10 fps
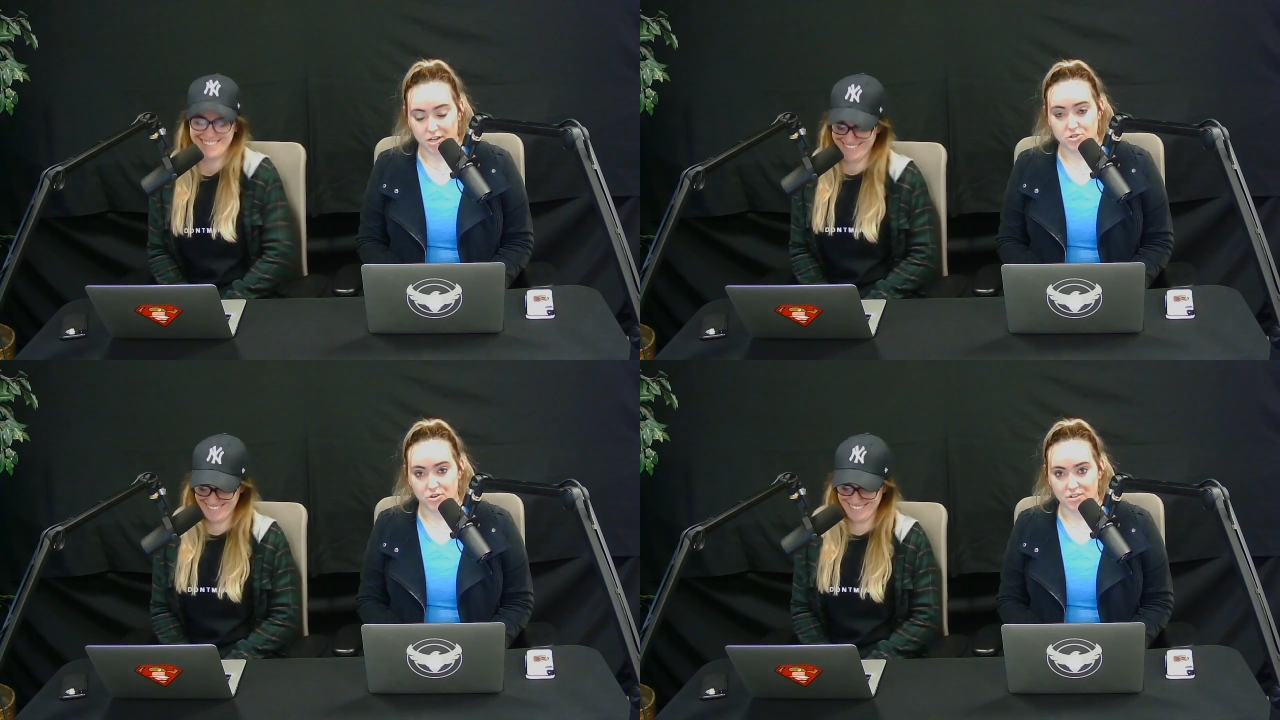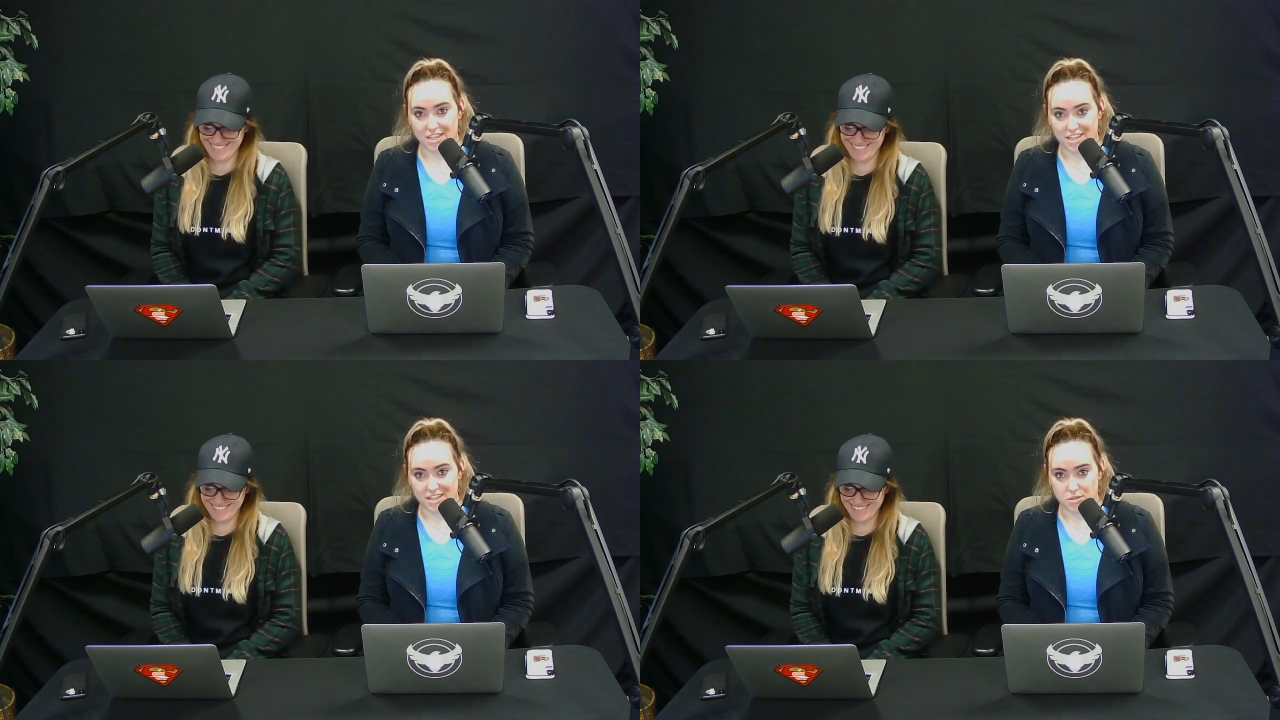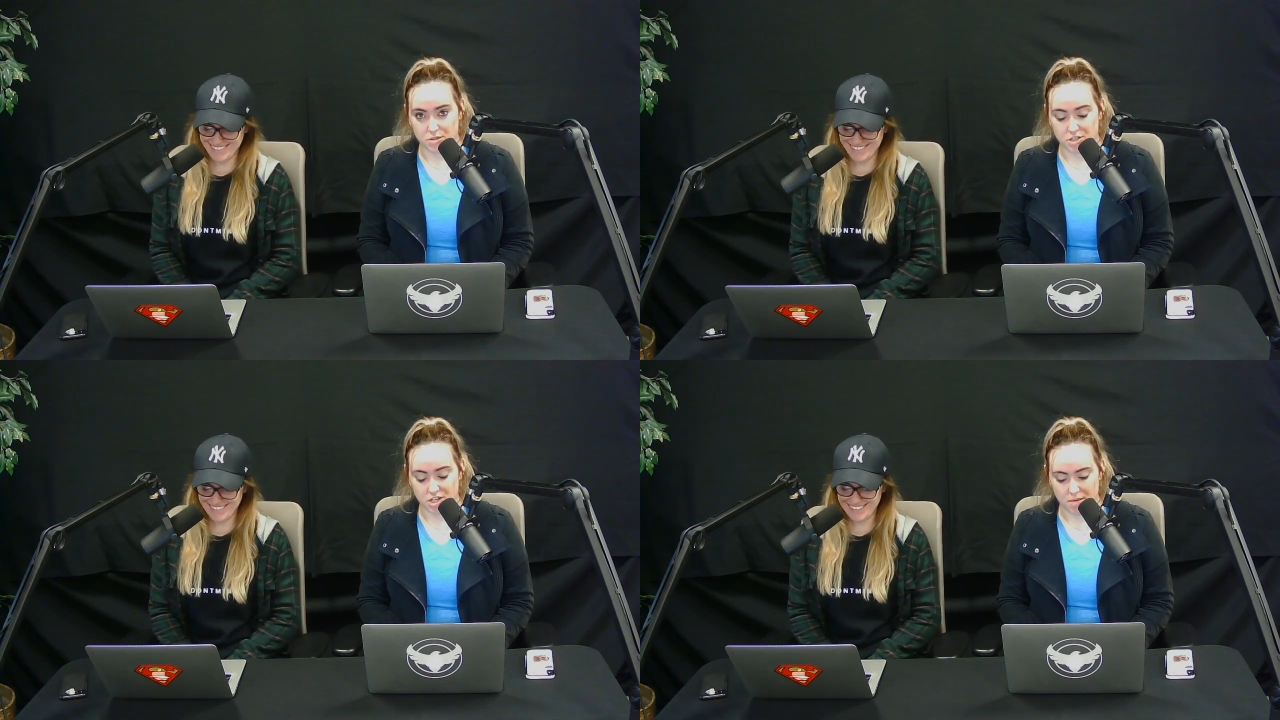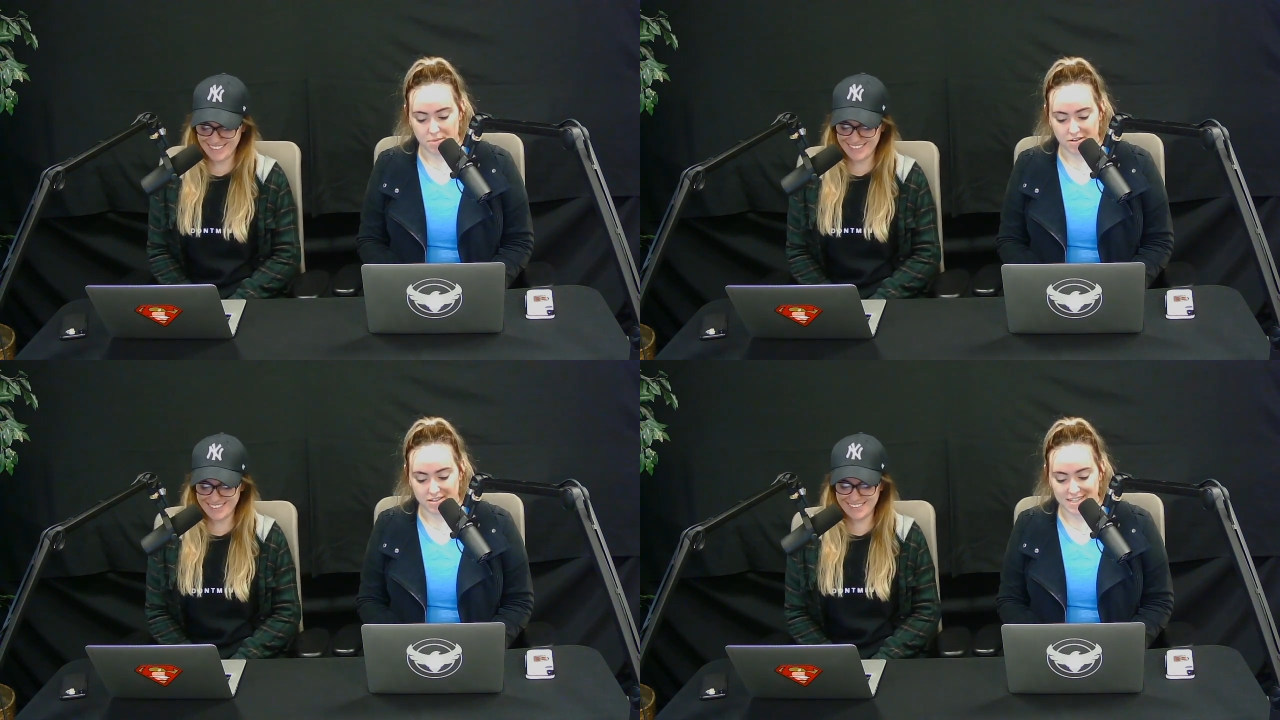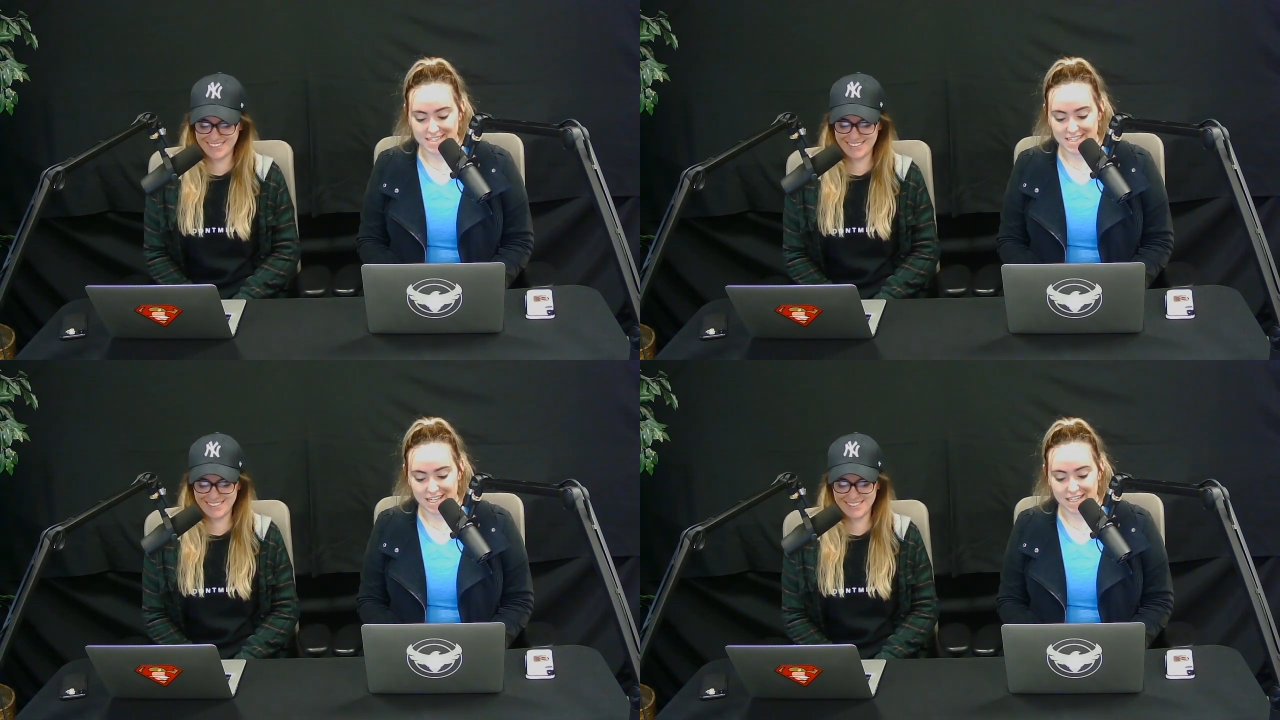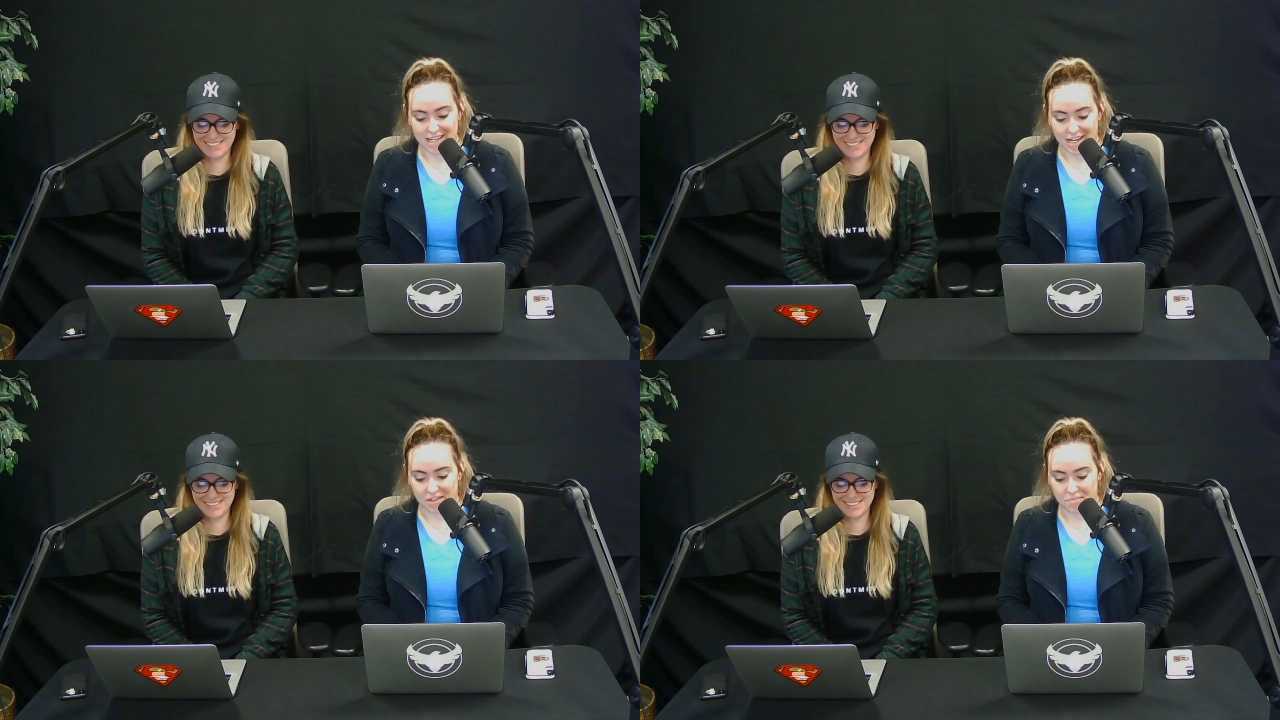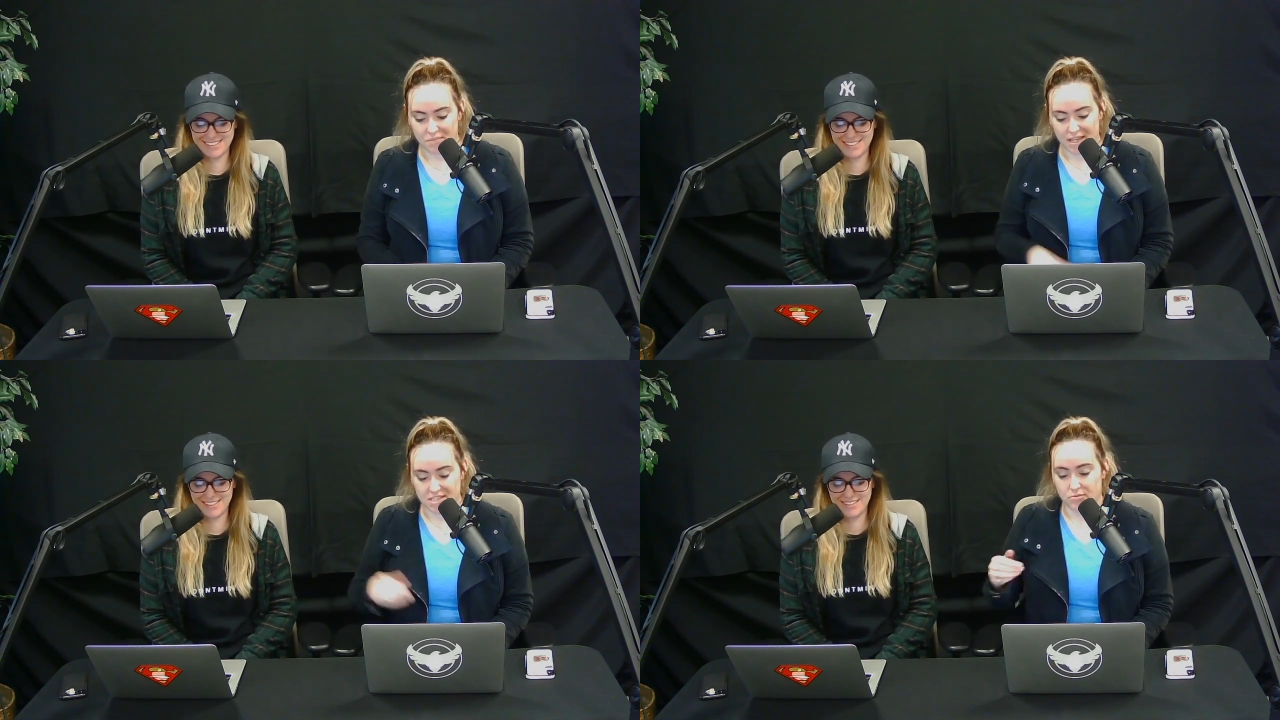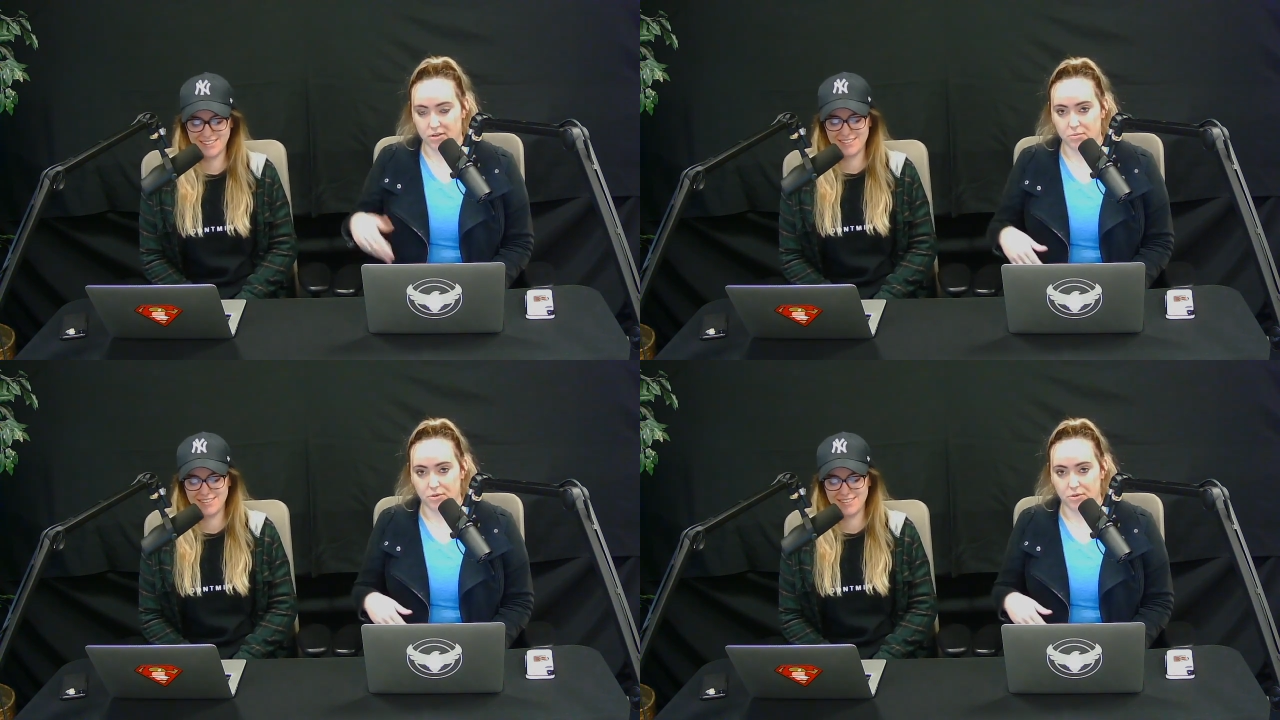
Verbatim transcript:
Speaker 1: I Shrunk the Kids, which came out in nineteen eighty-nine. That's available